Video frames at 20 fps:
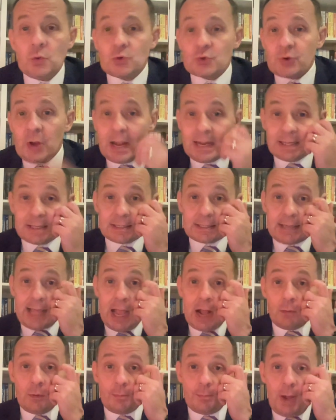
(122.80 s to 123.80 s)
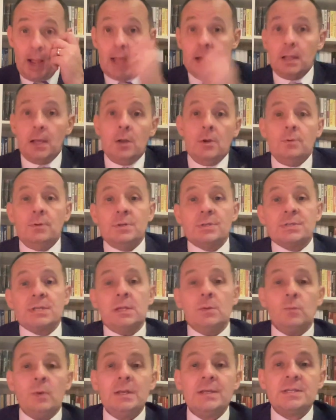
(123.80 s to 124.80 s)
trend now with pilot owners
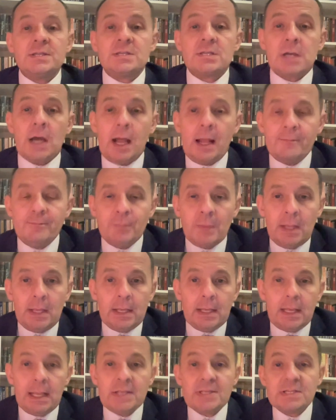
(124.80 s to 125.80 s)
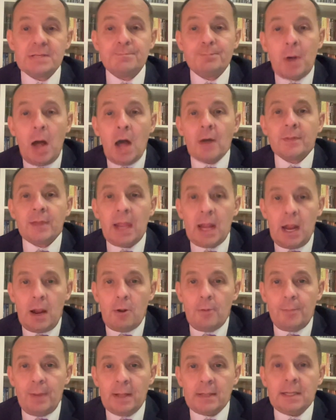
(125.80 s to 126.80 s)
in wintertime is to park their
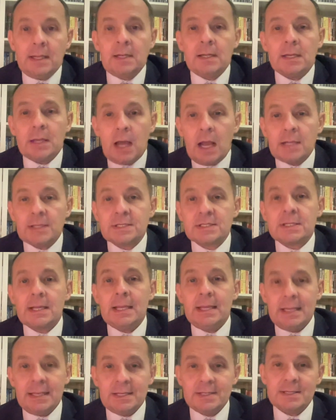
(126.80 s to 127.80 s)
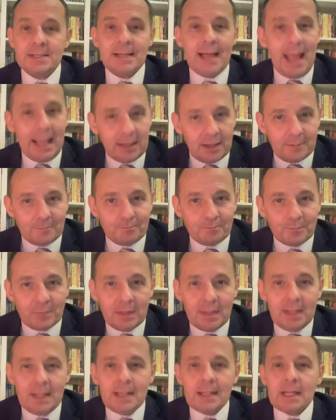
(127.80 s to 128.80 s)
aeroplane in a nice heated hangar.
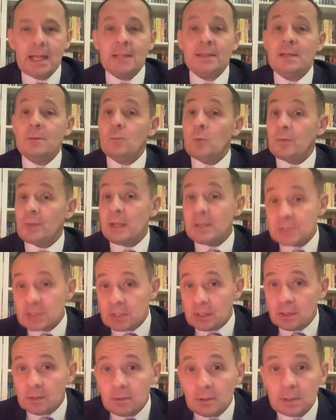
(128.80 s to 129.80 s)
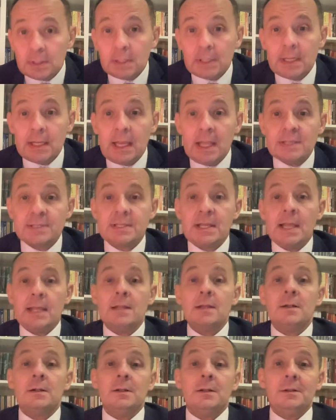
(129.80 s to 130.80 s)
And then what they do is
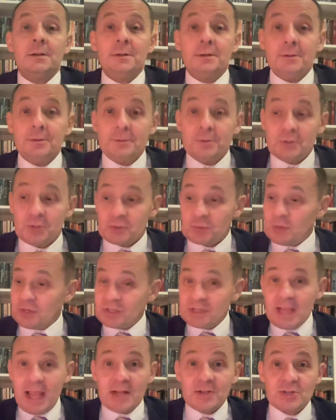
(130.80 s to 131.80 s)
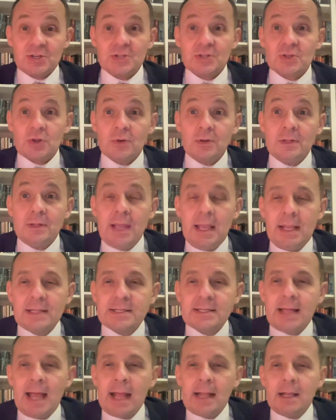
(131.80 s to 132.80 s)
they switch the engines on in the
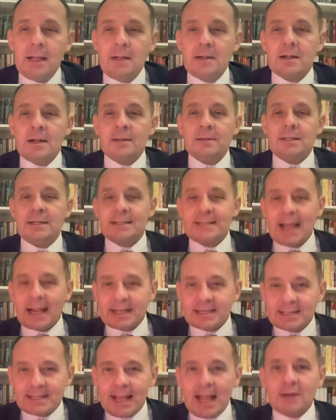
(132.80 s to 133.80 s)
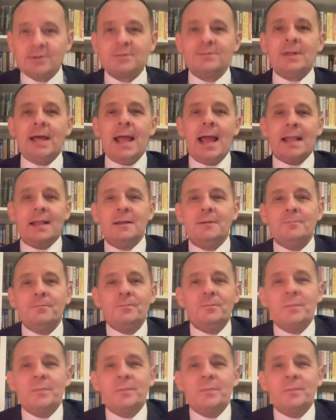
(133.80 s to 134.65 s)
heated hangar and they taxi out of the hangar